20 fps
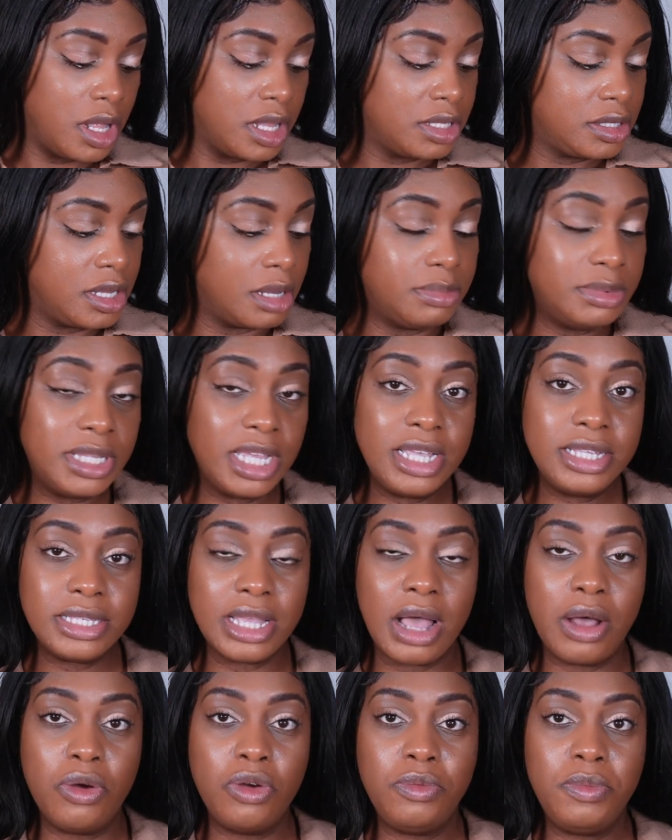Some days
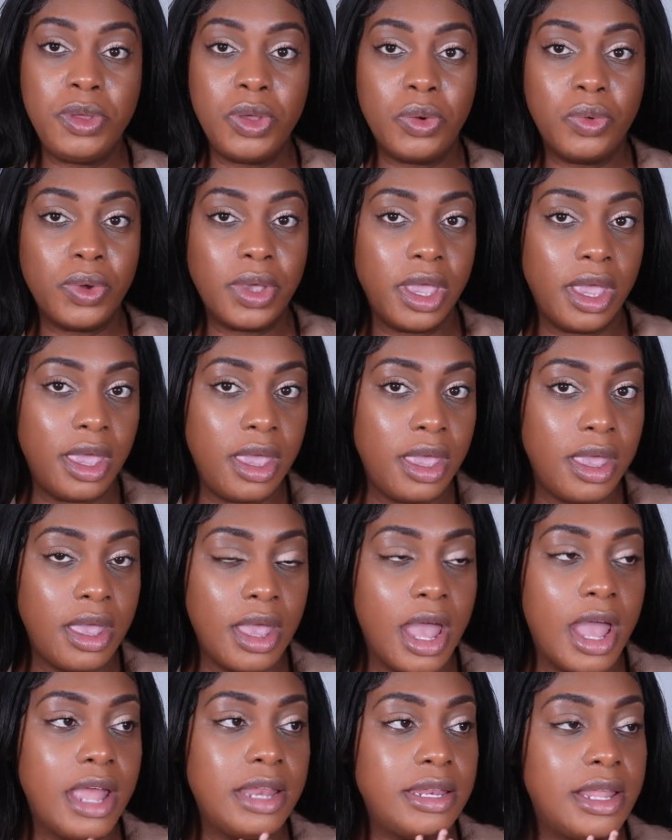I would be okay,
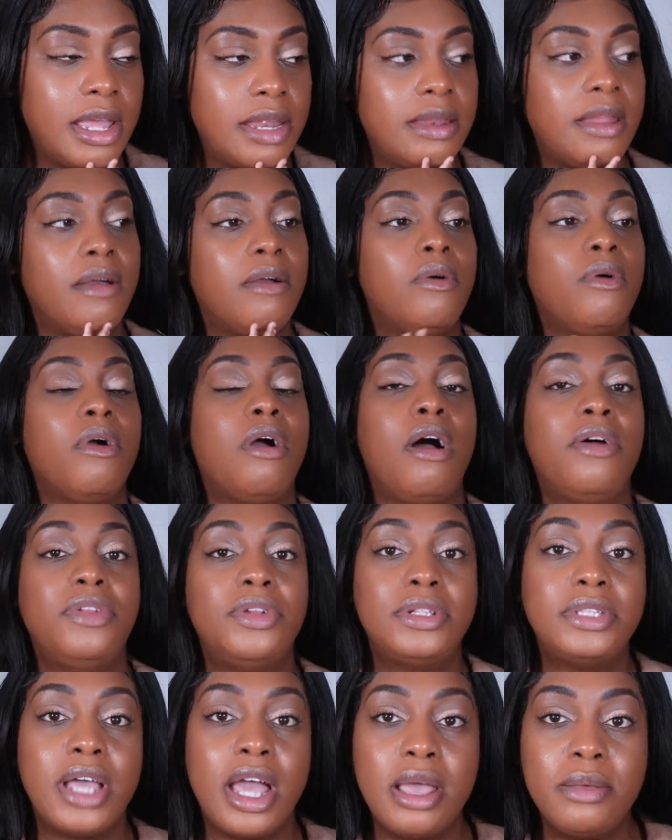and then other
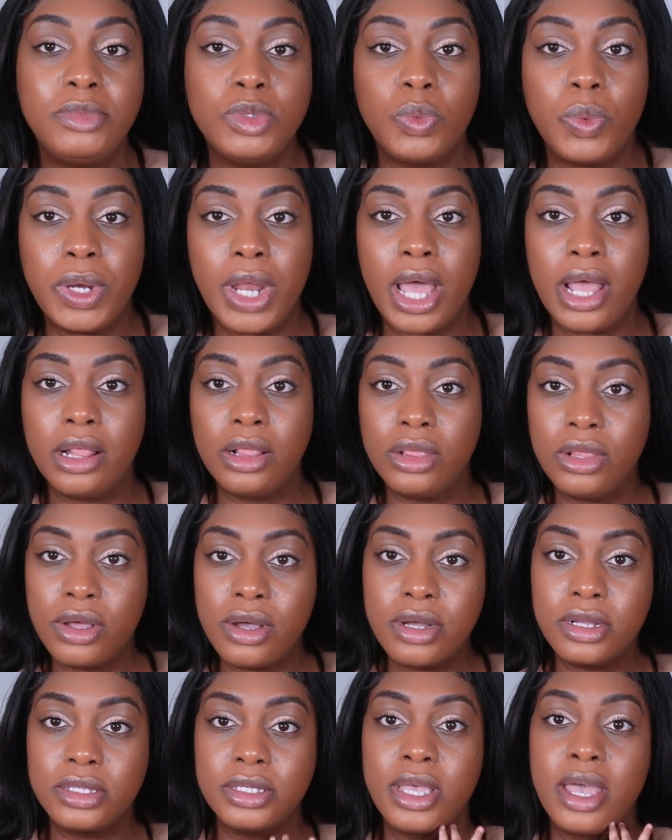times when I
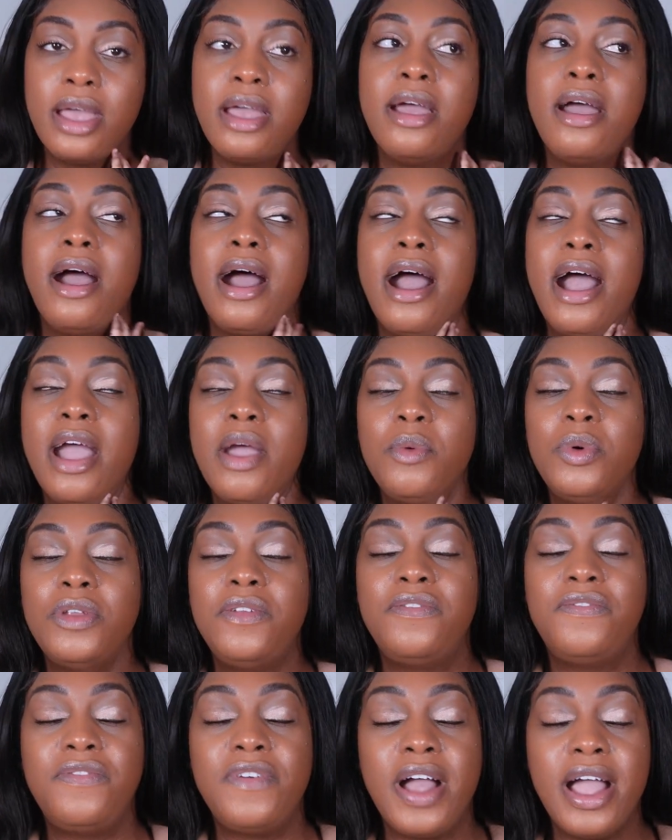looked, I would
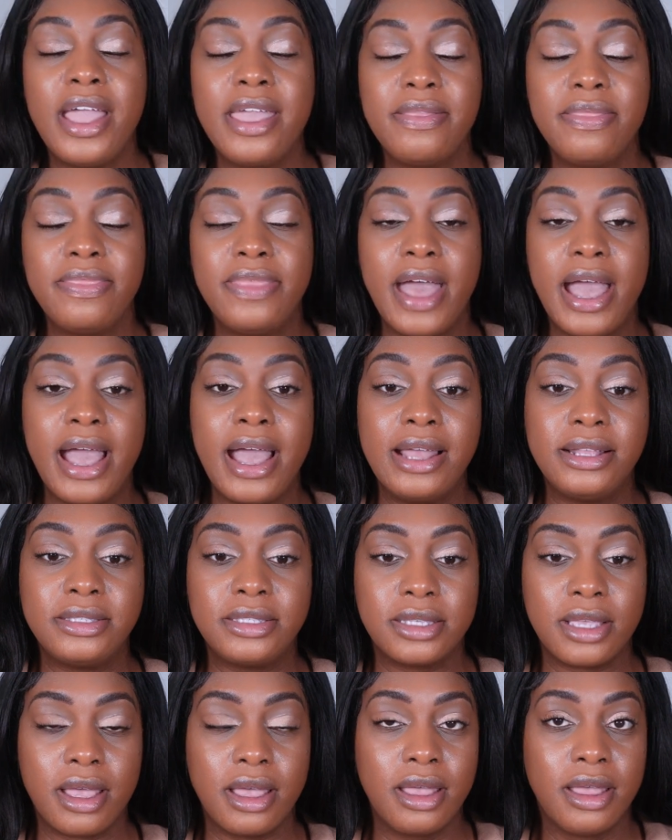find that
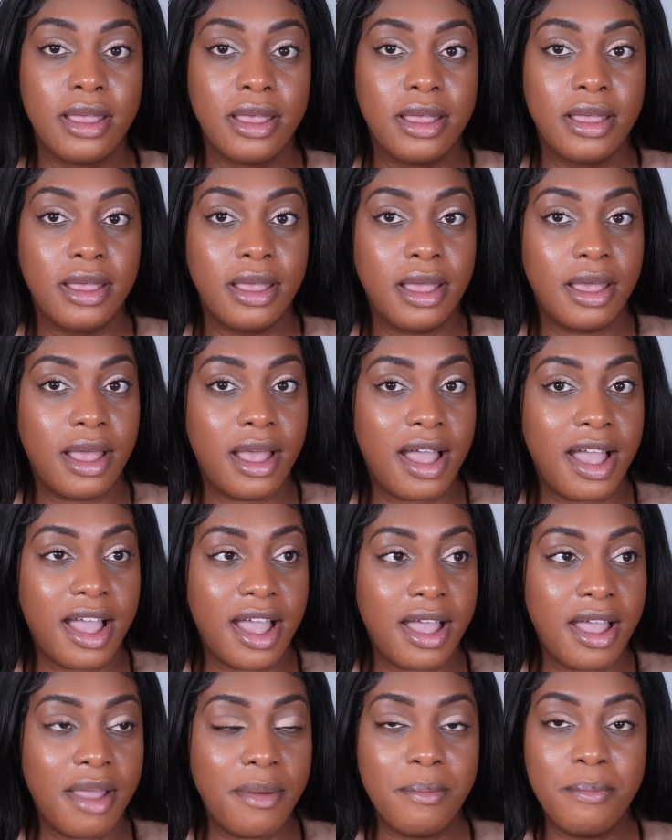
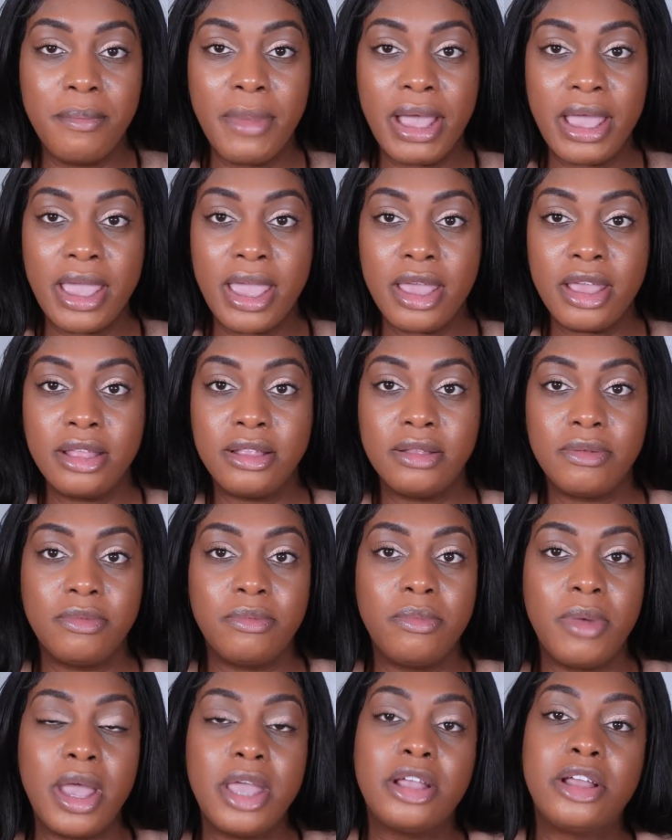my
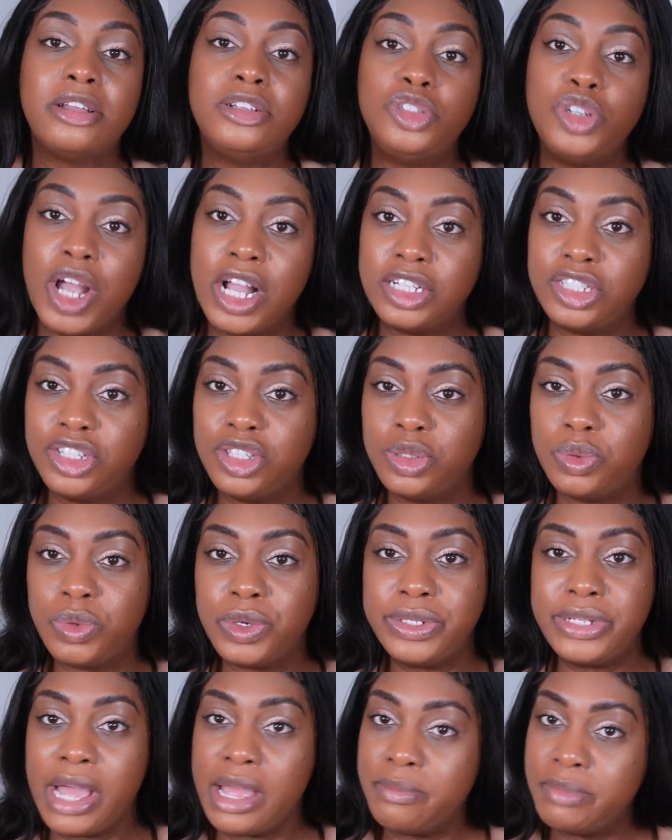contractions were
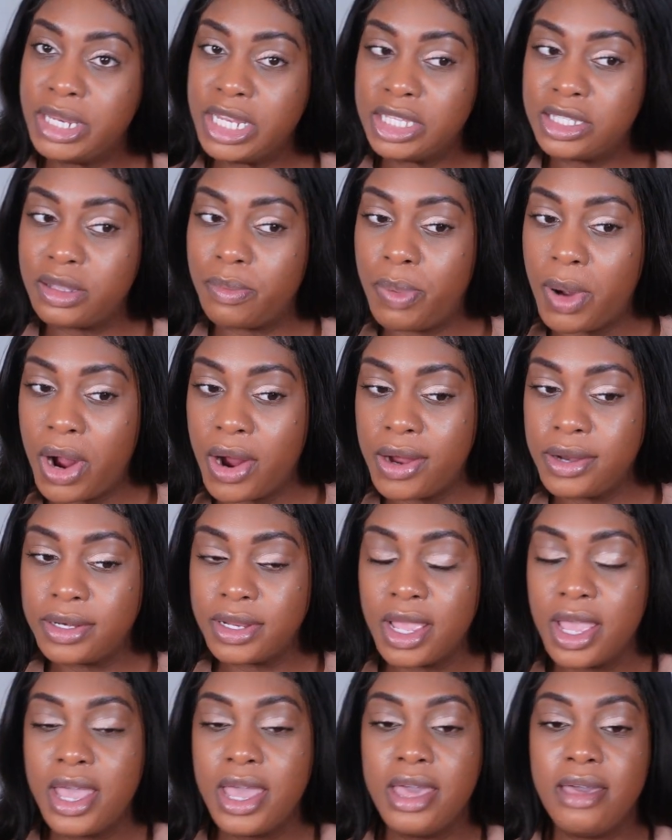10 minutes apart.
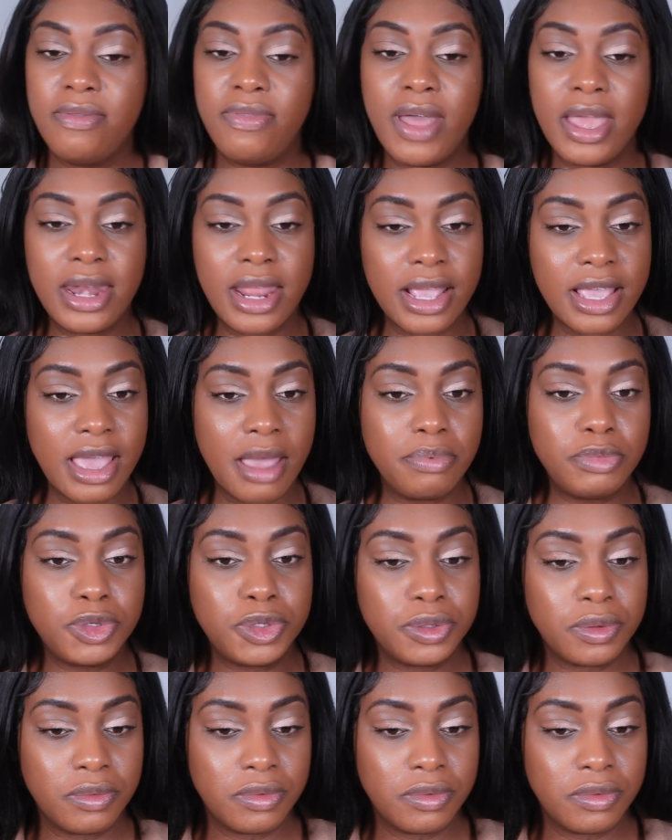Then I kept